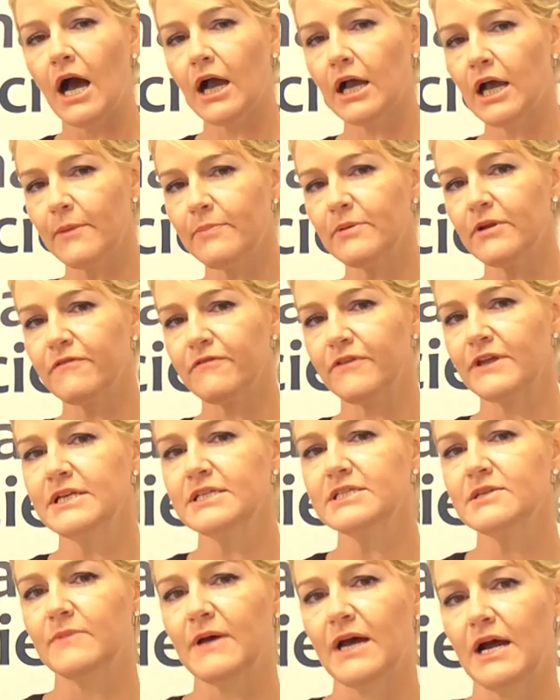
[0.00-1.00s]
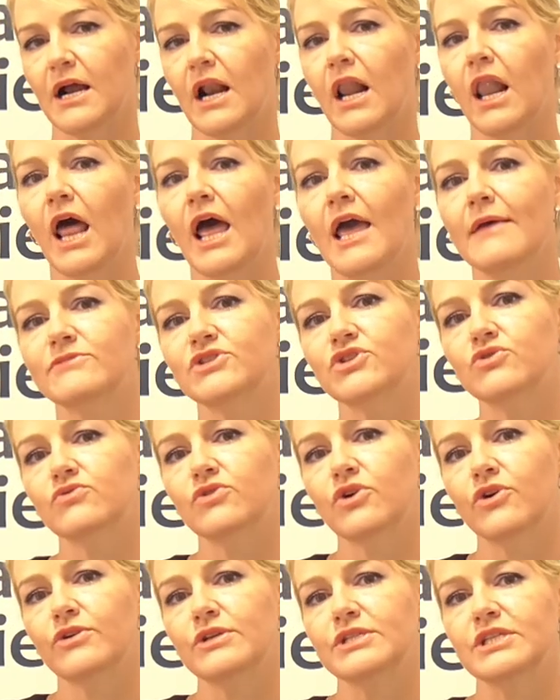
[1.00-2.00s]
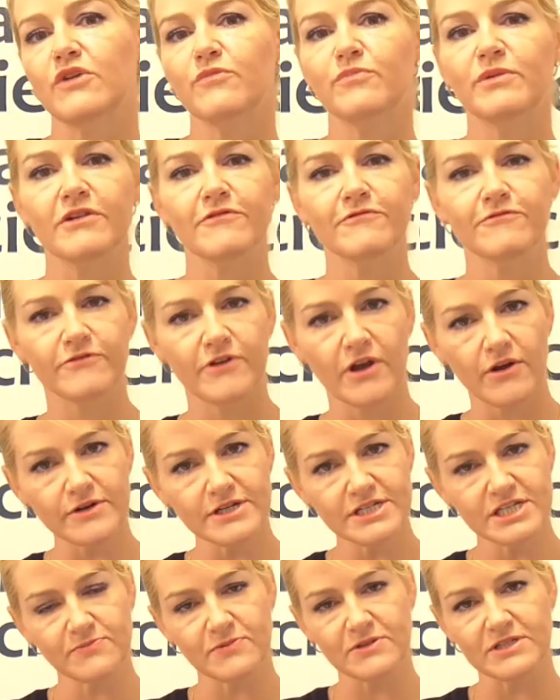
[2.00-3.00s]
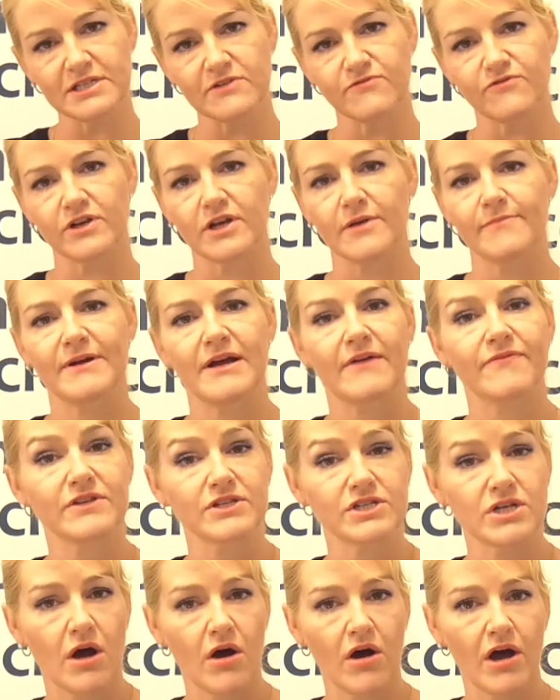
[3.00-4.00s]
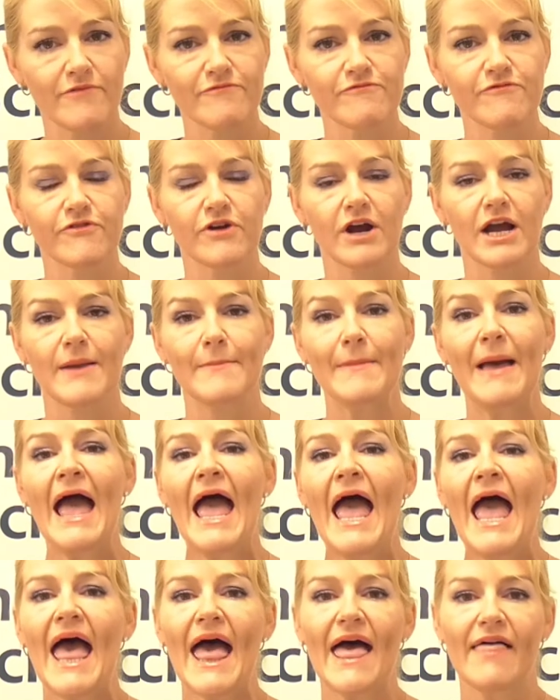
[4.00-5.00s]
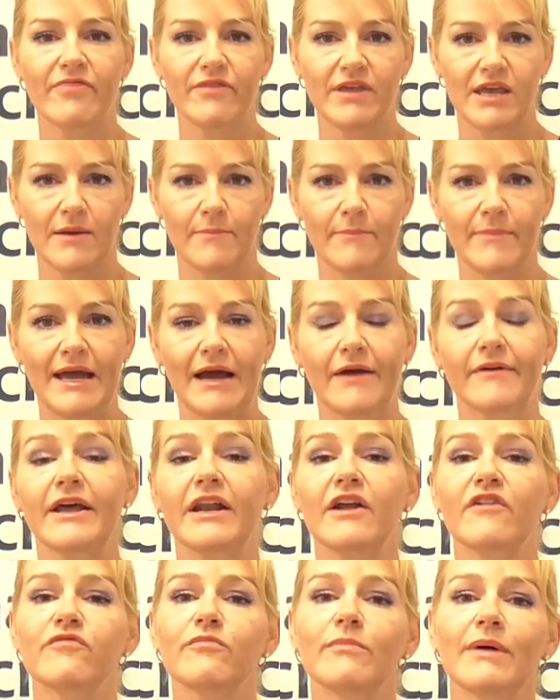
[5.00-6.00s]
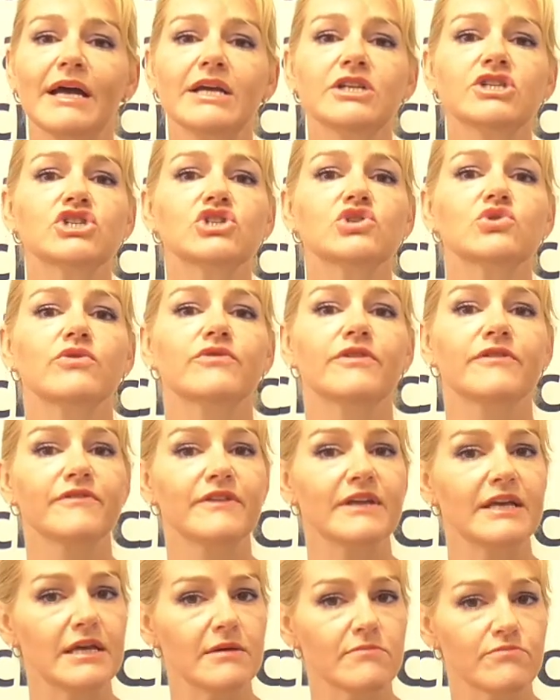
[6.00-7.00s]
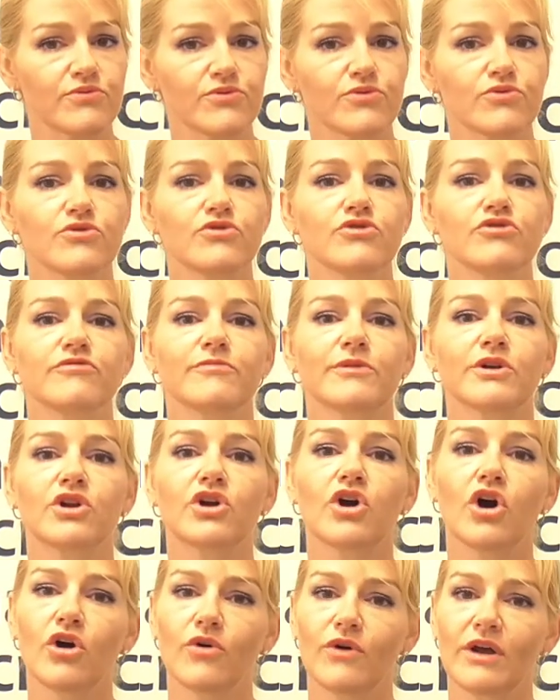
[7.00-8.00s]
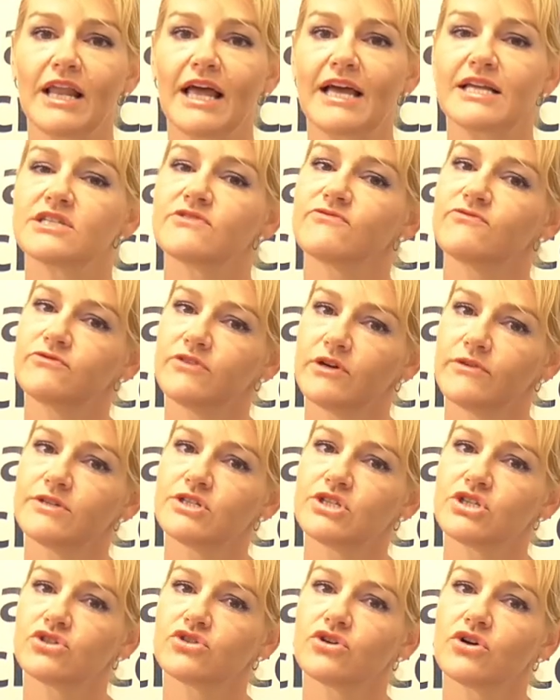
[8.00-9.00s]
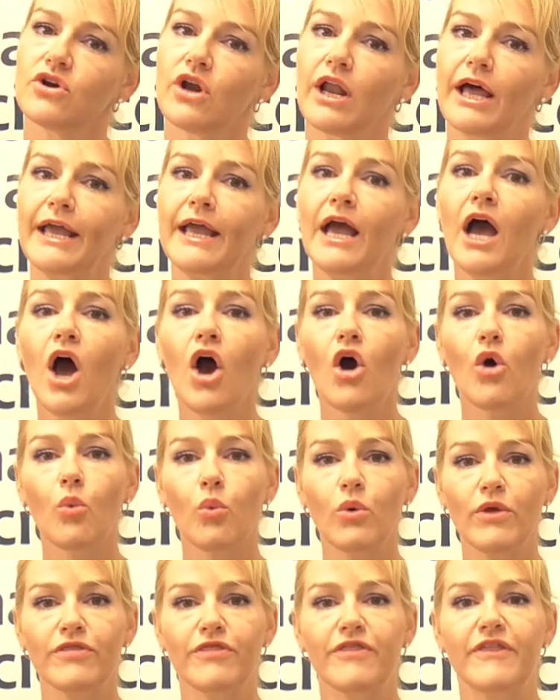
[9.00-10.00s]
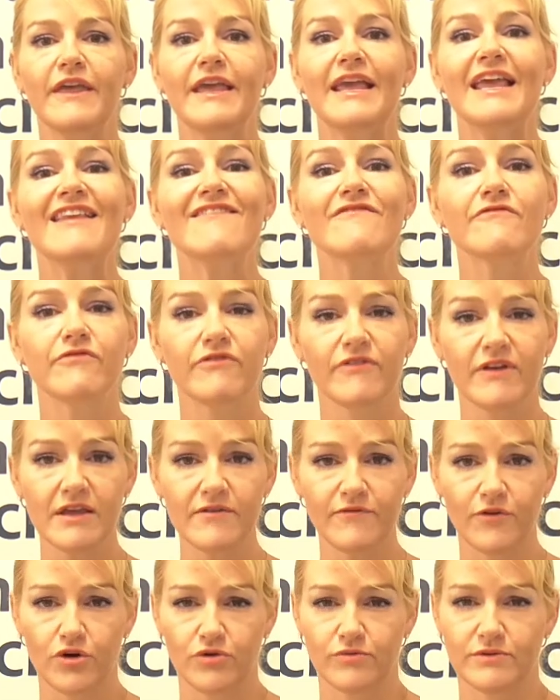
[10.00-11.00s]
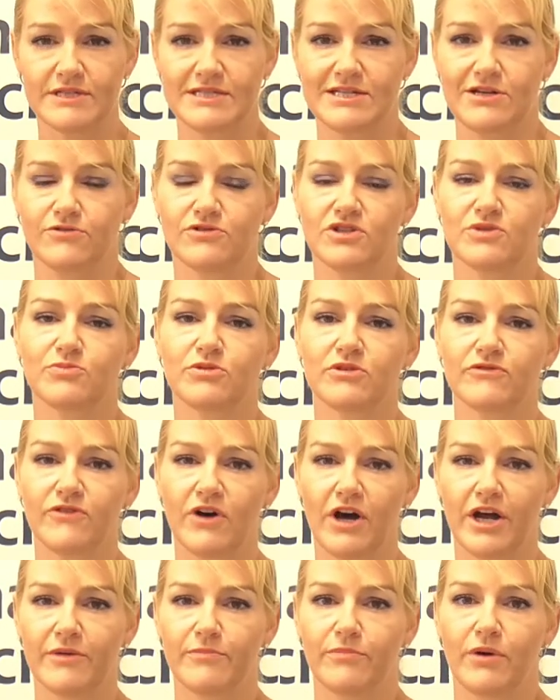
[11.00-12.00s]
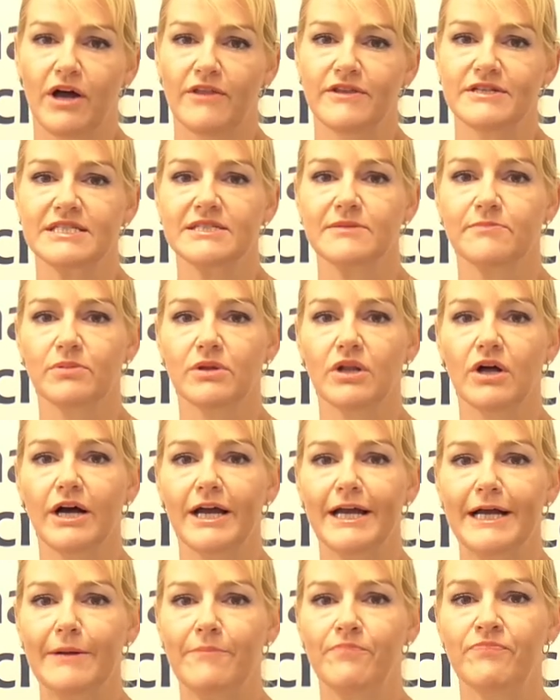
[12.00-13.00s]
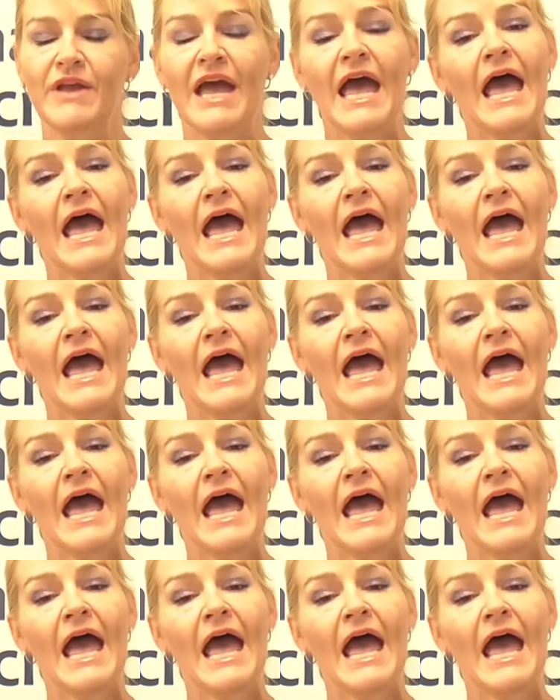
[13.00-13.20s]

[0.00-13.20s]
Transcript: A couple of things about claims. You'll notice I've been very specific about the time frame and the amount, and I've made sure that the improvement correlates very strongly with the in vivo results provided by the supplier.